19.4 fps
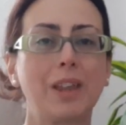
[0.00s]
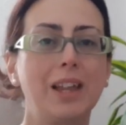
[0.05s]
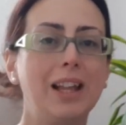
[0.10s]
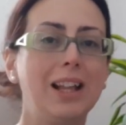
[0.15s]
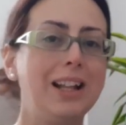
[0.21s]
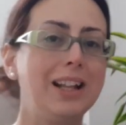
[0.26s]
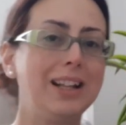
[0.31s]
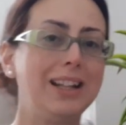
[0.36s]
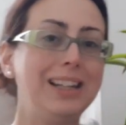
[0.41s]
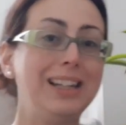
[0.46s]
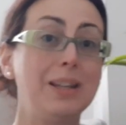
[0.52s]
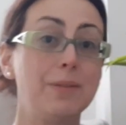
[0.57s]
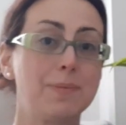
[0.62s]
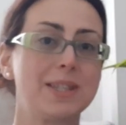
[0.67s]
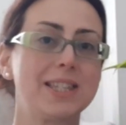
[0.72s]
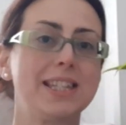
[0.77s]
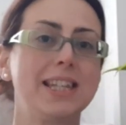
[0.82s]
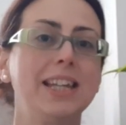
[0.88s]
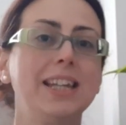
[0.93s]
uh,
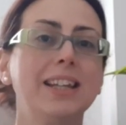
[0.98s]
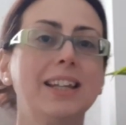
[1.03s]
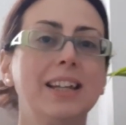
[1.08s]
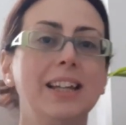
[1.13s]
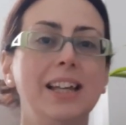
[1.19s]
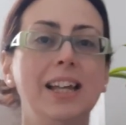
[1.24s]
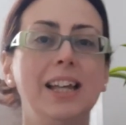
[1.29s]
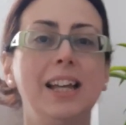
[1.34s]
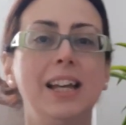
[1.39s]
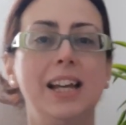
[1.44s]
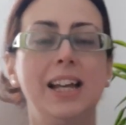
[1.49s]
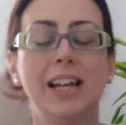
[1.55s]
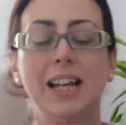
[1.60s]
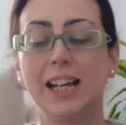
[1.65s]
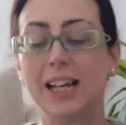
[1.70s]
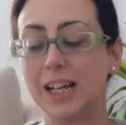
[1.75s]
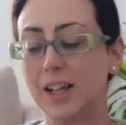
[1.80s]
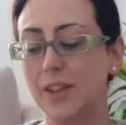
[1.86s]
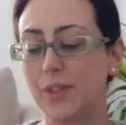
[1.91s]
lipstick,
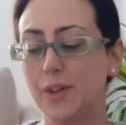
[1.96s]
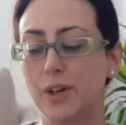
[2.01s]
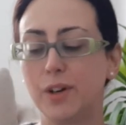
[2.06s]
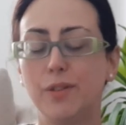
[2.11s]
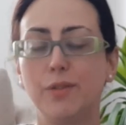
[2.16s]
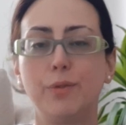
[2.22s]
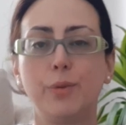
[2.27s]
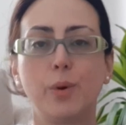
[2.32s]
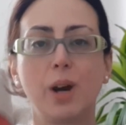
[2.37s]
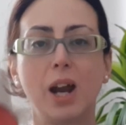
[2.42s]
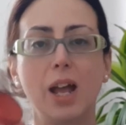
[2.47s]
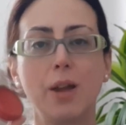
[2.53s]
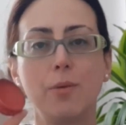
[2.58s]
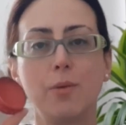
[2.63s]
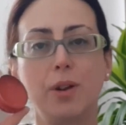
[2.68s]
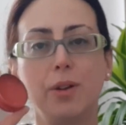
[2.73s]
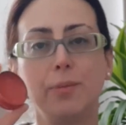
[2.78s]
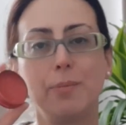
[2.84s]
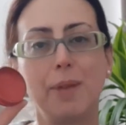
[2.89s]
uh, therefore I
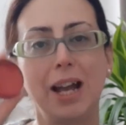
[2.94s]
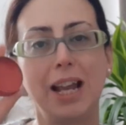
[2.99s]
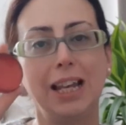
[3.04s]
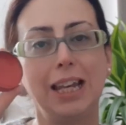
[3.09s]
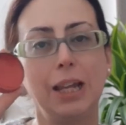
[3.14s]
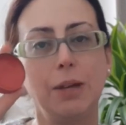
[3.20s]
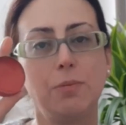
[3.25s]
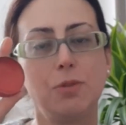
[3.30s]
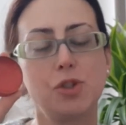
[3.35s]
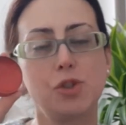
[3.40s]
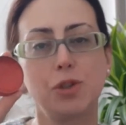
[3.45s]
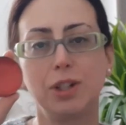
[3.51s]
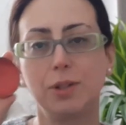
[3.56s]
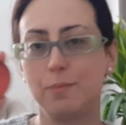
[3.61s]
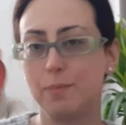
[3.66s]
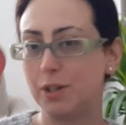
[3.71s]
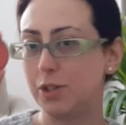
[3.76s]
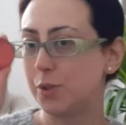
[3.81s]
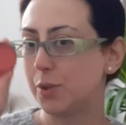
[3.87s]
want my lip
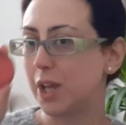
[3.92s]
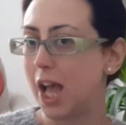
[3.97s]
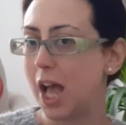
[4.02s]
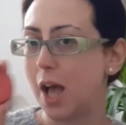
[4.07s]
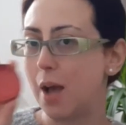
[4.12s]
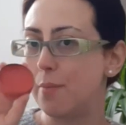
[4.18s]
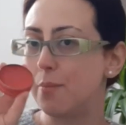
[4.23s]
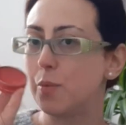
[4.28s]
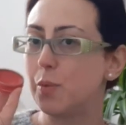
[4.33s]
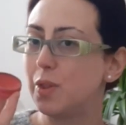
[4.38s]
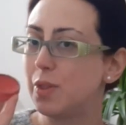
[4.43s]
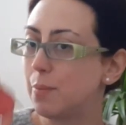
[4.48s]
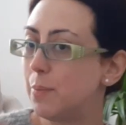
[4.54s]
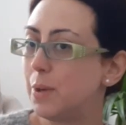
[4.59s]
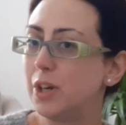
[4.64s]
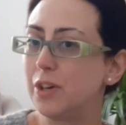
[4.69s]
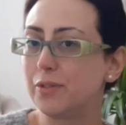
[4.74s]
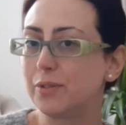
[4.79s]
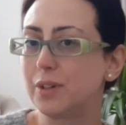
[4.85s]
treatment to come with a
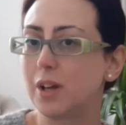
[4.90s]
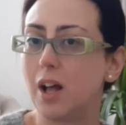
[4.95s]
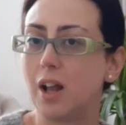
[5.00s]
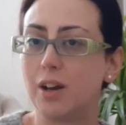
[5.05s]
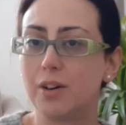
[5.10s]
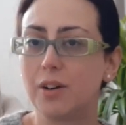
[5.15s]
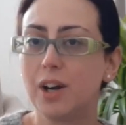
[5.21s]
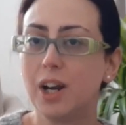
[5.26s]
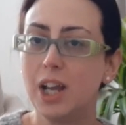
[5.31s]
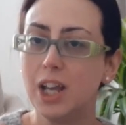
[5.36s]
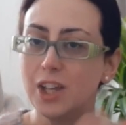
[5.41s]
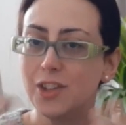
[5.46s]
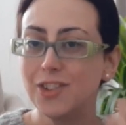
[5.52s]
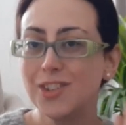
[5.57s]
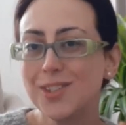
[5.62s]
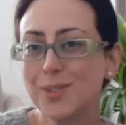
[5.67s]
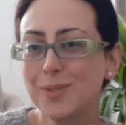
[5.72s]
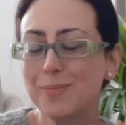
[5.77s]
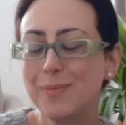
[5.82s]
bit of color
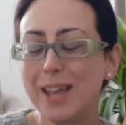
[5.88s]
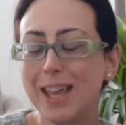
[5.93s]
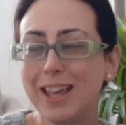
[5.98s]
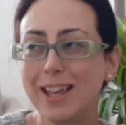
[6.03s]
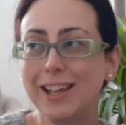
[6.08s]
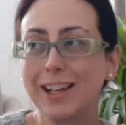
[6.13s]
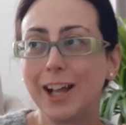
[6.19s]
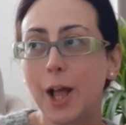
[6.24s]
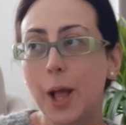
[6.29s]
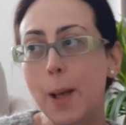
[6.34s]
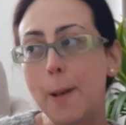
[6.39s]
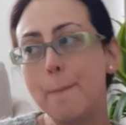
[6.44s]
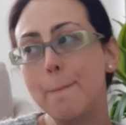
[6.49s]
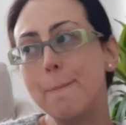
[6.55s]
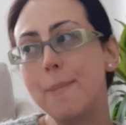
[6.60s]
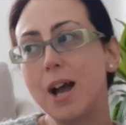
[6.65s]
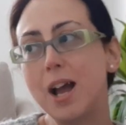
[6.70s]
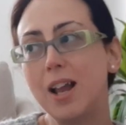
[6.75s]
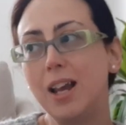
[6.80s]
just to make
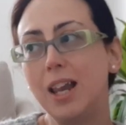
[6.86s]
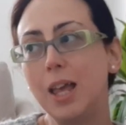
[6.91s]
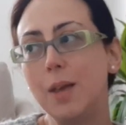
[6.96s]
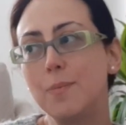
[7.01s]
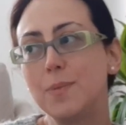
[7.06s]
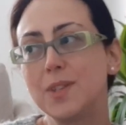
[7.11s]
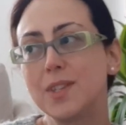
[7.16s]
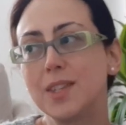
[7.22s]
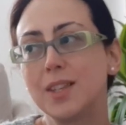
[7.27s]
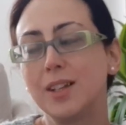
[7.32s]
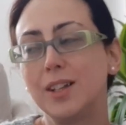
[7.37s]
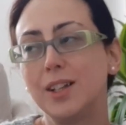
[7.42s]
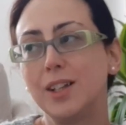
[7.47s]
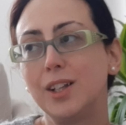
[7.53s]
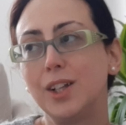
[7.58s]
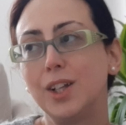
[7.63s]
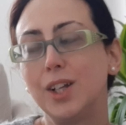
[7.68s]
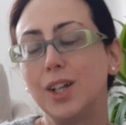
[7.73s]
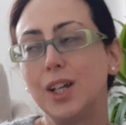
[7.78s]
my lips
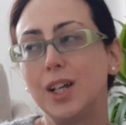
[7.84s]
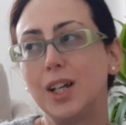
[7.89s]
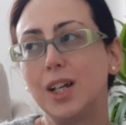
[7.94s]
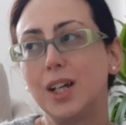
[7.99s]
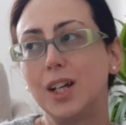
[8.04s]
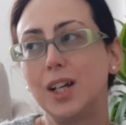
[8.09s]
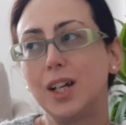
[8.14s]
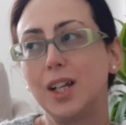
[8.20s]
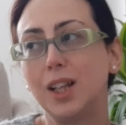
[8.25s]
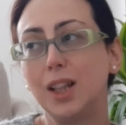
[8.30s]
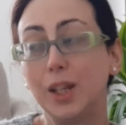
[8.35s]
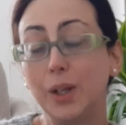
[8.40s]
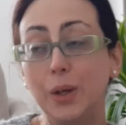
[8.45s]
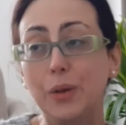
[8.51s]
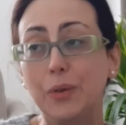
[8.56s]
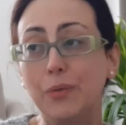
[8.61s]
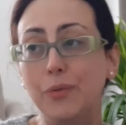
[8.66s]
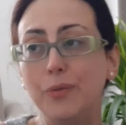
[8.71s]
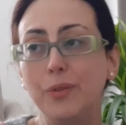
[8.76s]
uh,
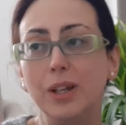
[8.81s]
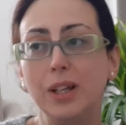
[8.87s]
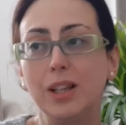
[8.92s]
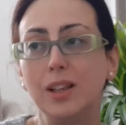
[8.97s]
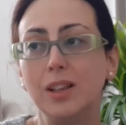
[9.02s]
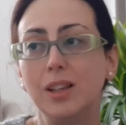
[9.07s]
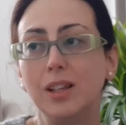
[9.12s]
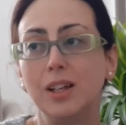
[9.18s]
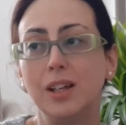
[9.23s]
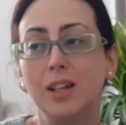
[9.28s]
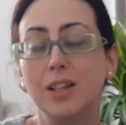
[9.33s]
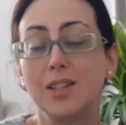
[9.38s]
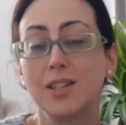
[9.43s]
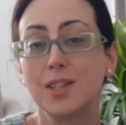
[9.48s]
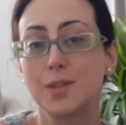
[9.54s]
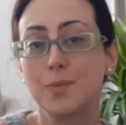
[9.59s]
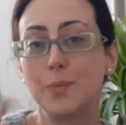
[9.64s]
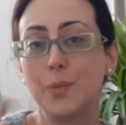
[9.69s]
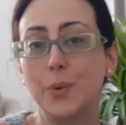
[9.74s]
look, feel
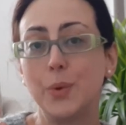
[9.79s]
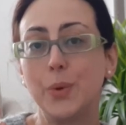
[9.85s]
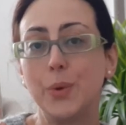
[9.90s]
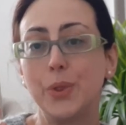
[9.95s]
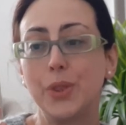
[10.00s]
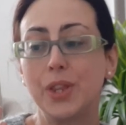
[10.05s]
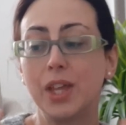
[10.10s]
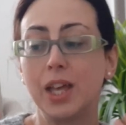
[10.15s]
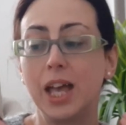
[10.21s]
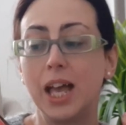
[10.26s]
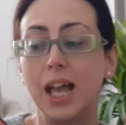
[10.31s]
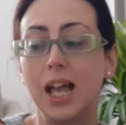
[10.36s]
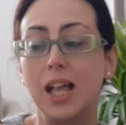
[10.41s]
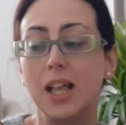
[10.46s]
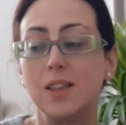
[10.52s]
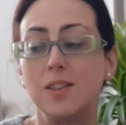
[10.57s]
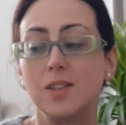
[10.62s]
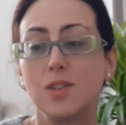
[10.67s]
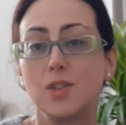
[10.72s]
smooth
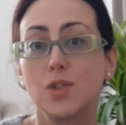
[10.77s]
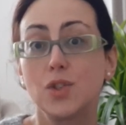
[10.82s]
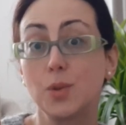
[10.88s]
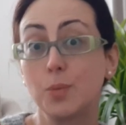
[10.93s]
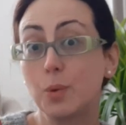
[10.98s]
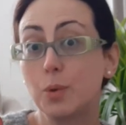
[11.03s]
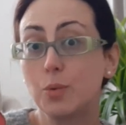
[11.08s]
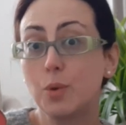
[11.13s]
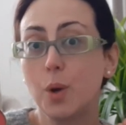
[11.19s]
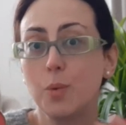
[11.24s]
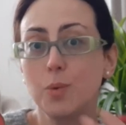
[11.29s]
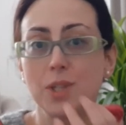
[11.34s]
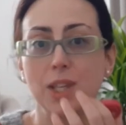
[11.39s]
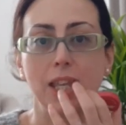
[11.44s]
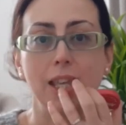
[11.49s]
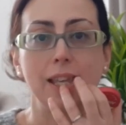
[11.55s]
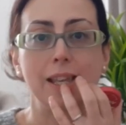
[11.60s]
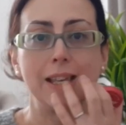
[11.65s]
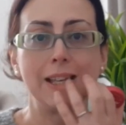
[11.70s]
and super
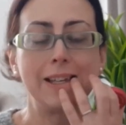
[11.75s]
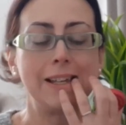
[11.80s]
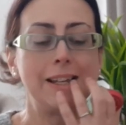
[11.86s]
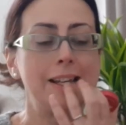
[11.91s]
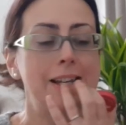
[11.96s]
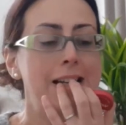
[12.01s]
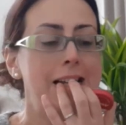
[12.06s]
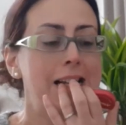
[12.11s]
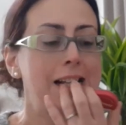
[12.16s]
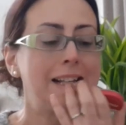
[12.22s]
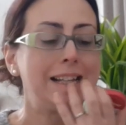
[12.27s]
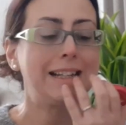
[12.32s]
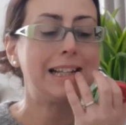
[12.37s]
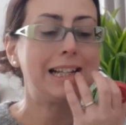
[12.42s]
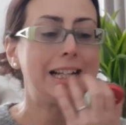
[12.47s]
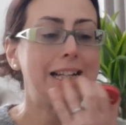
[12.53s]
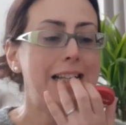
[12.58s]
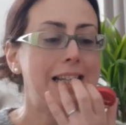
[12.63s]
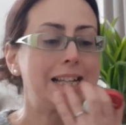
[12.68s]
rosy,
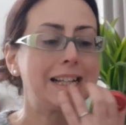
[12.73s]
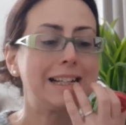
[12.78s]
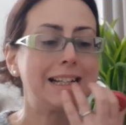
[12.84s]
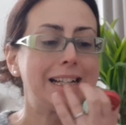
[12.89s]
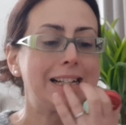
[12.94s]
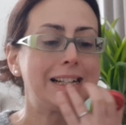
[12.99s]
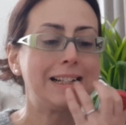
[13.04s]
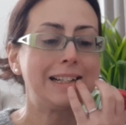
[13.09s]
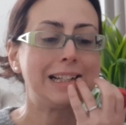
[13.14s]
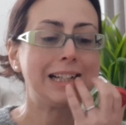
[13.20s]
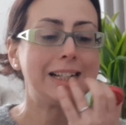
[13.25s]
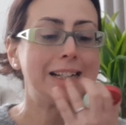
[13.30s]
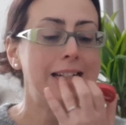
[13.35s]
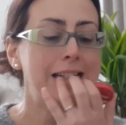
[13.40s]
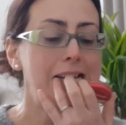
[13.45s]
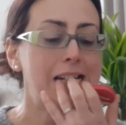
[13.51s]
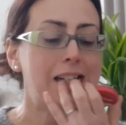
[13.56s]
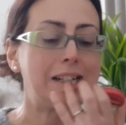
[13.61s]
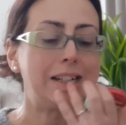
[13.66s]
like
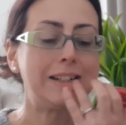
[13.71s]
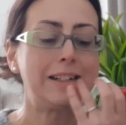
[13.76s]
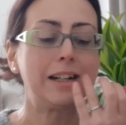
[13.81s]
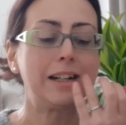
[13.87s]
now.